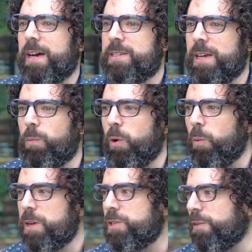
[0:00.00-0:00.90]
I said, well,
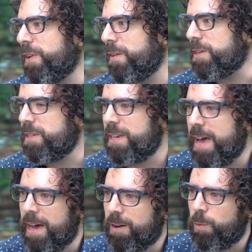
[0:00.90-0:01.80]
what's your favorite
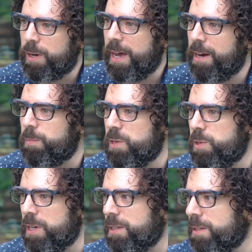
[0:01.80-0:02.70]
snack? What kind of
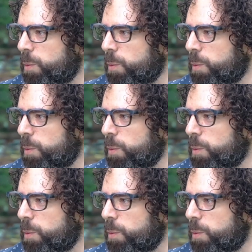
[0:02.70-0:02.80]
music?